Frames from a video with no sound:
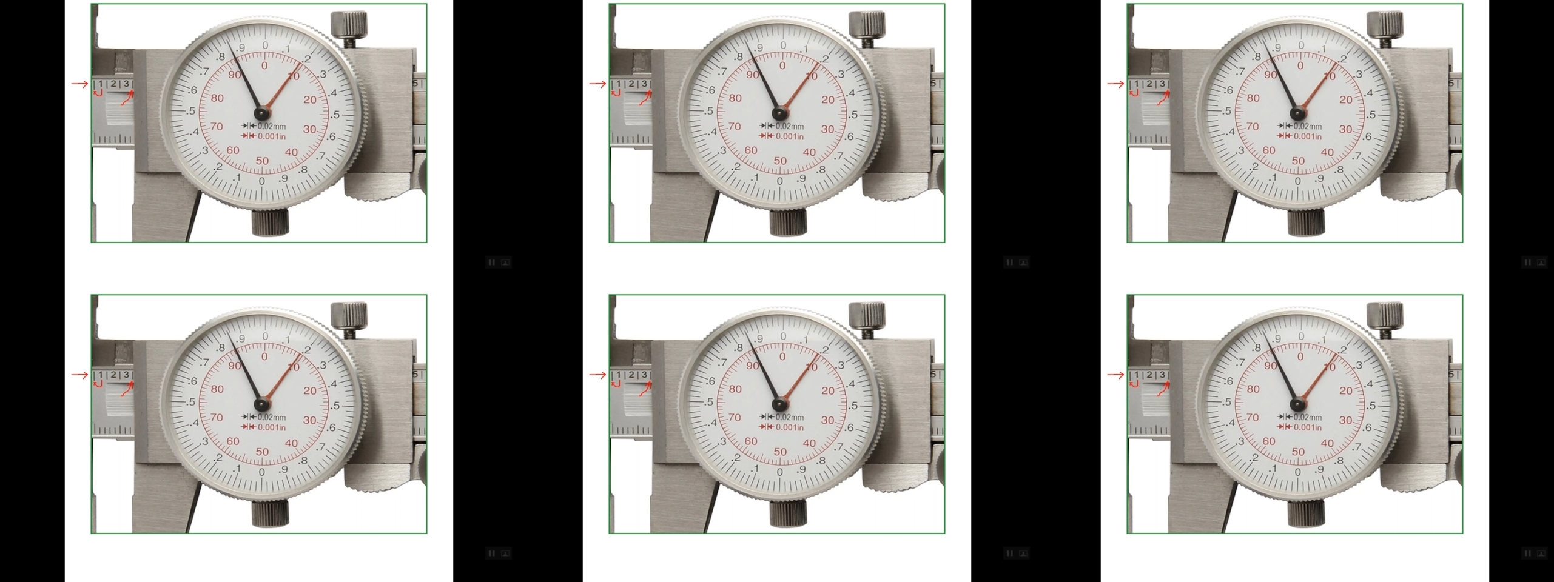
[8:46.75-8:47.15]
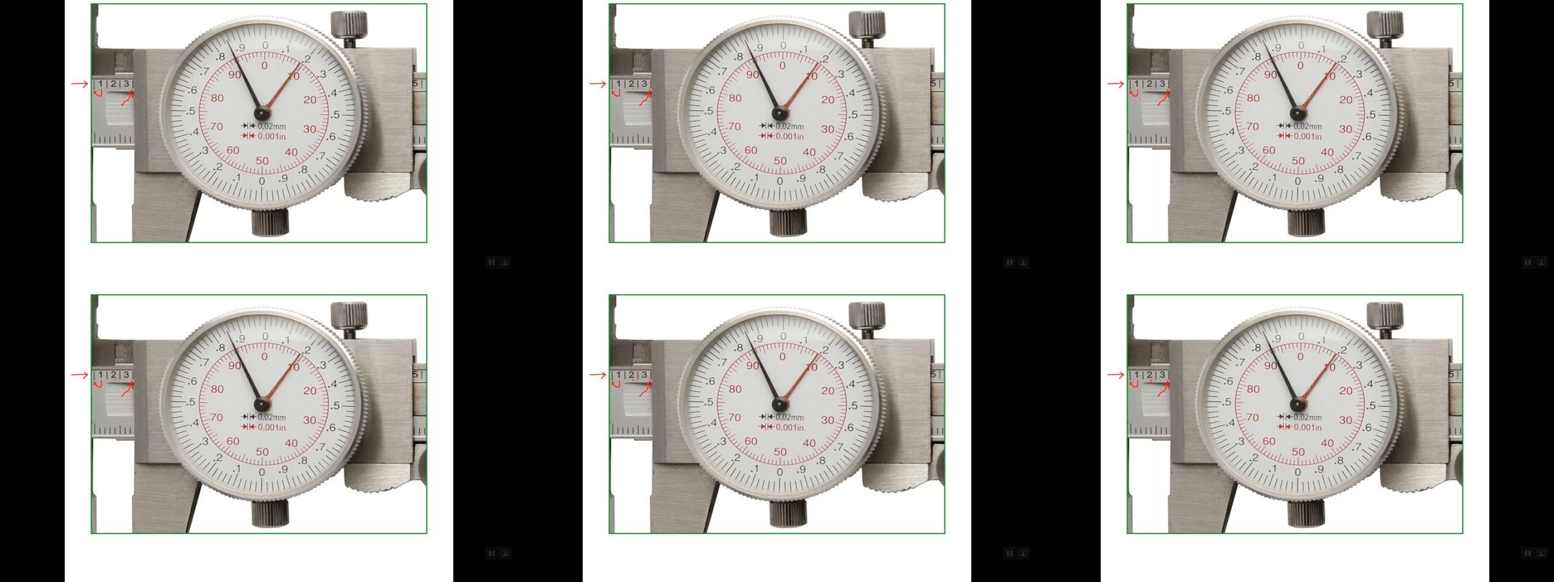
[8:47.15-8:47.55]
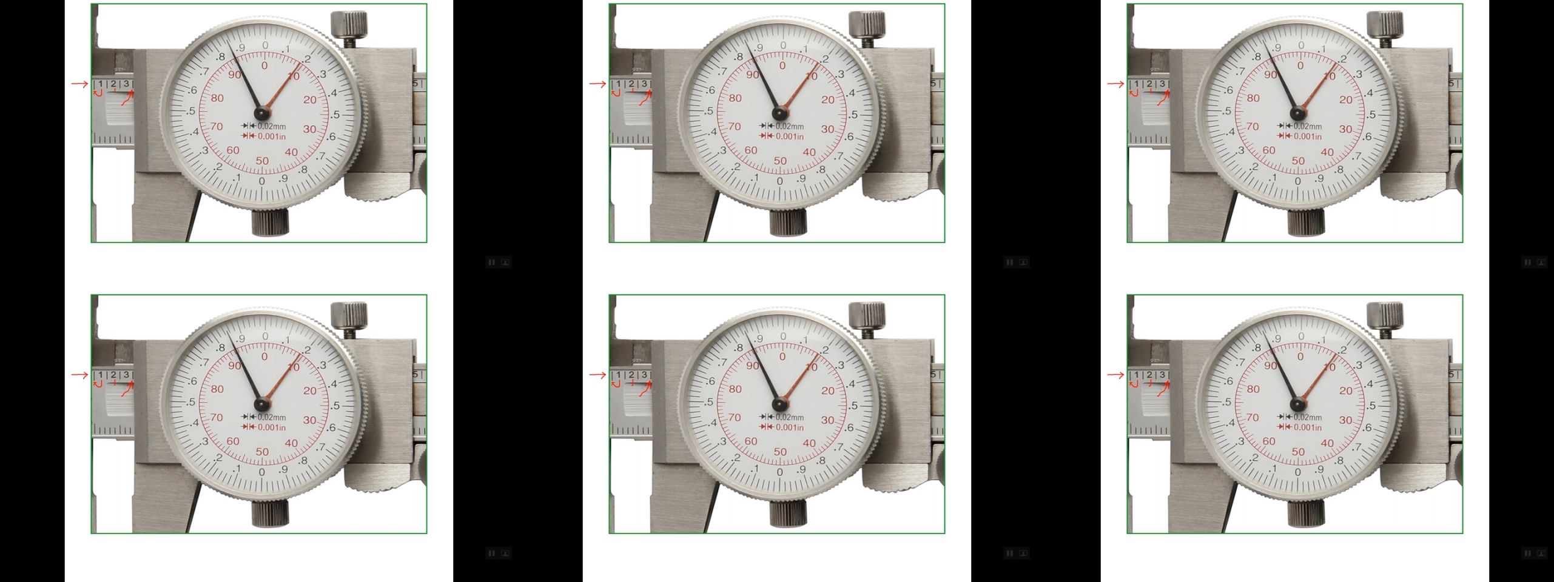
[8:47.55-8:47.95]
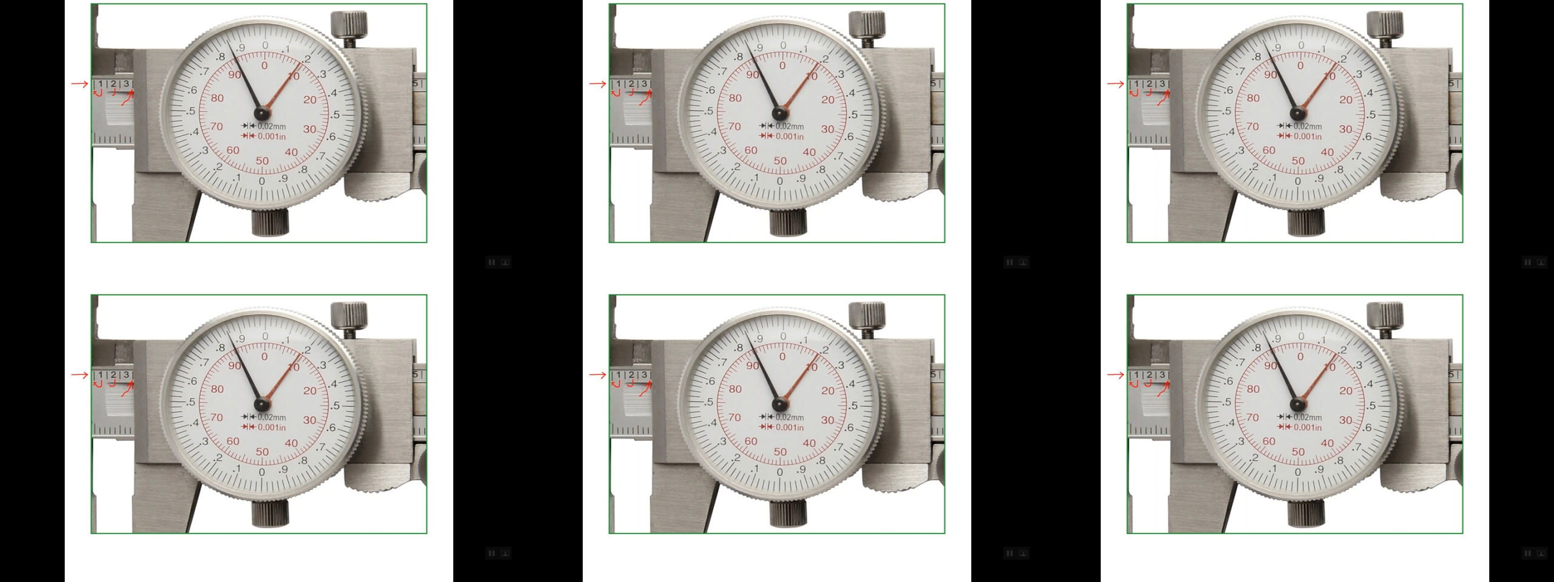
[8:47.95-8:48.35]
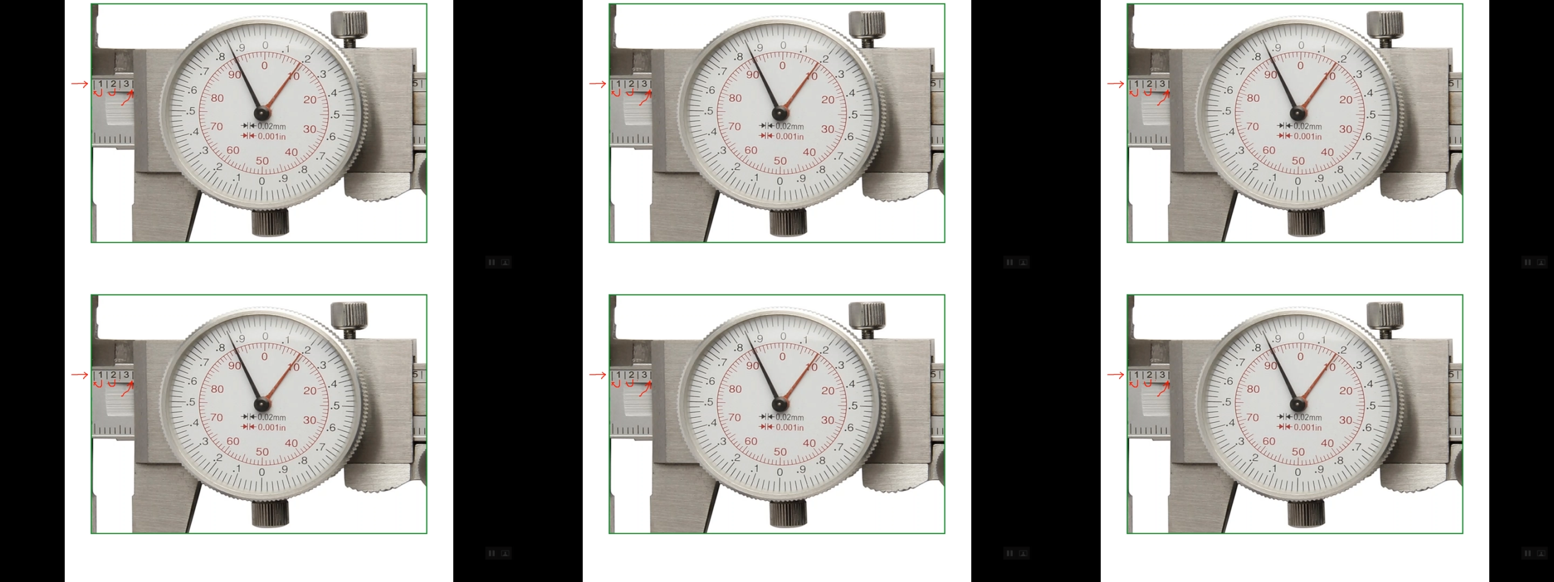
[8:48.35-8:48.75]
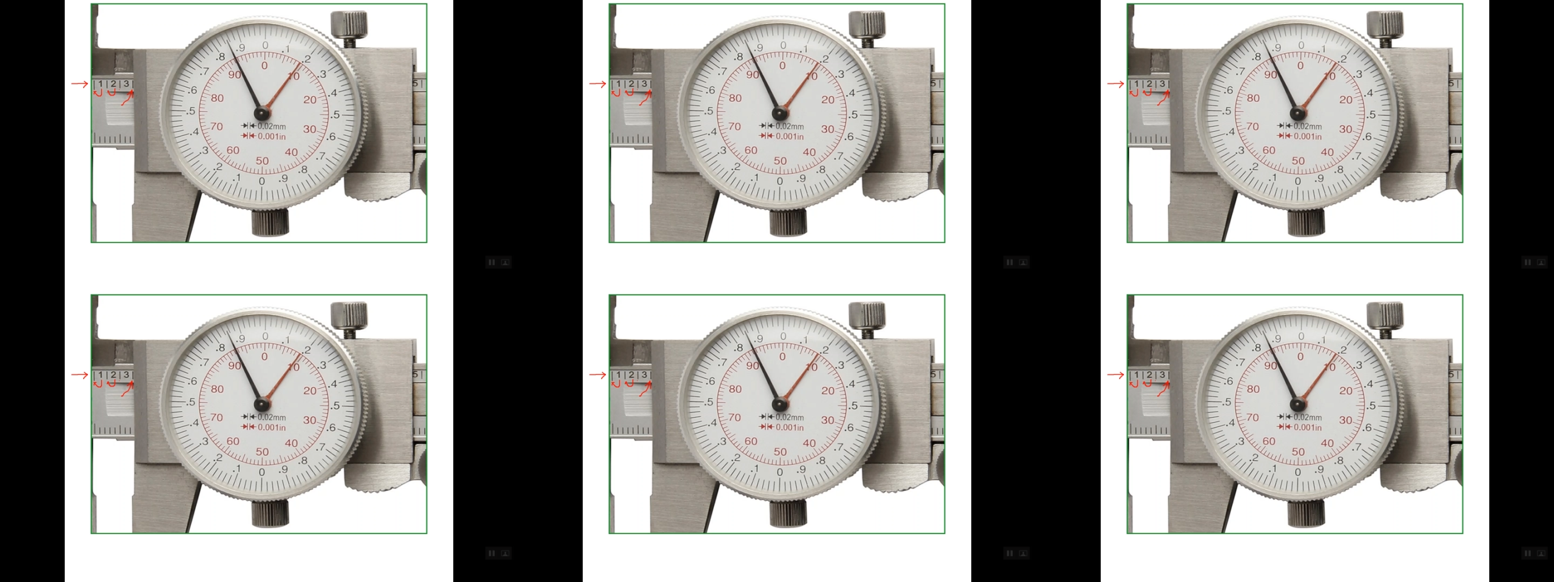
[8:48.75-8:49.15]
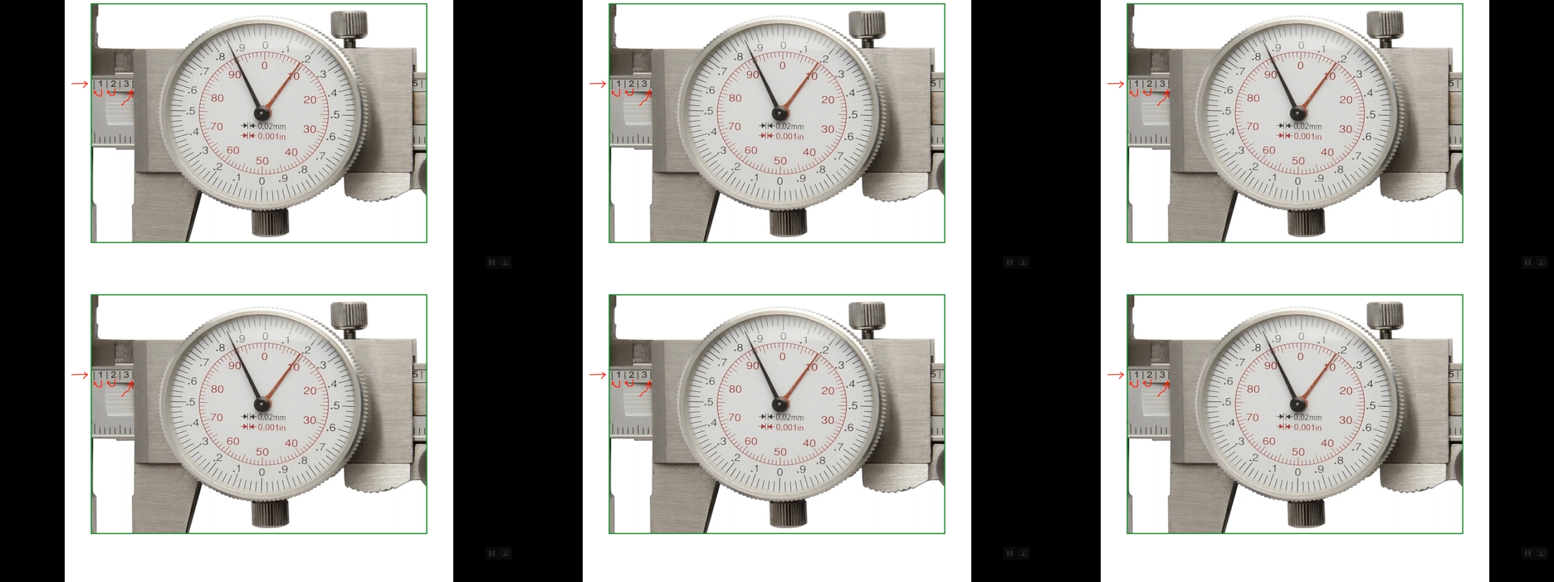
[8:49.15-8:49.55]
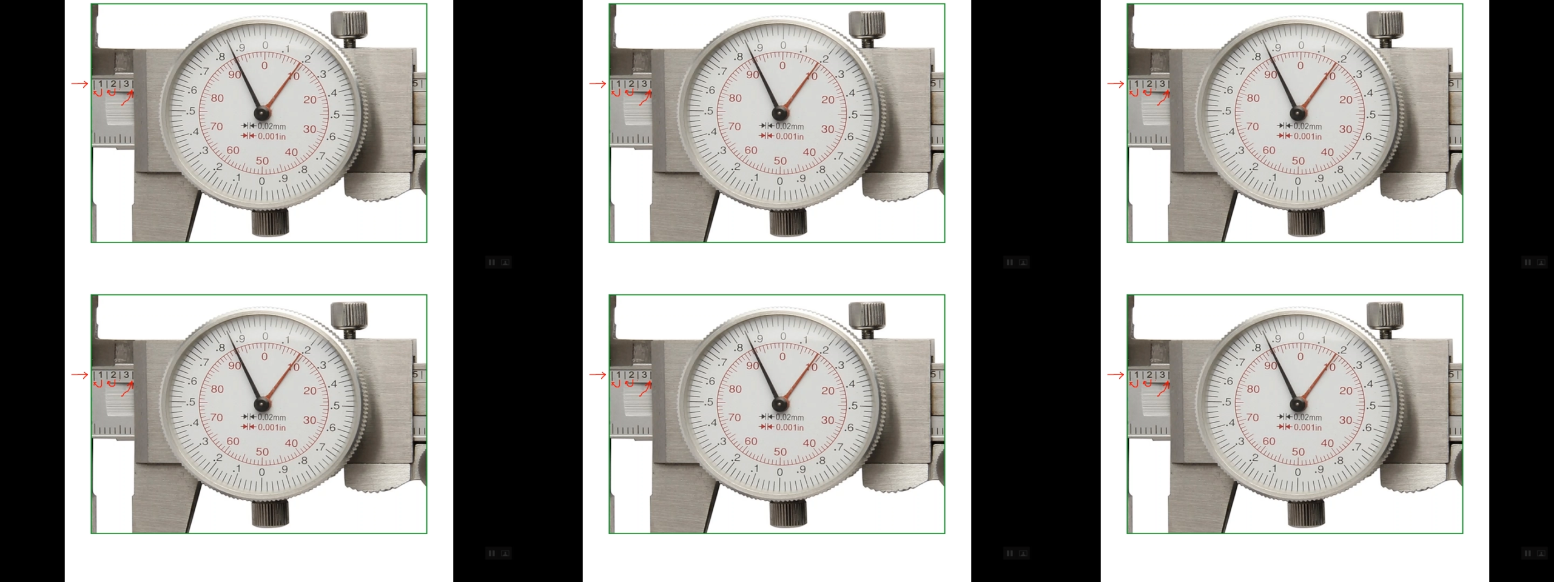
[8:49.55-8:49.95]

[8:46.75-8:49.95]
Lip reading: [unreadable: no face in view]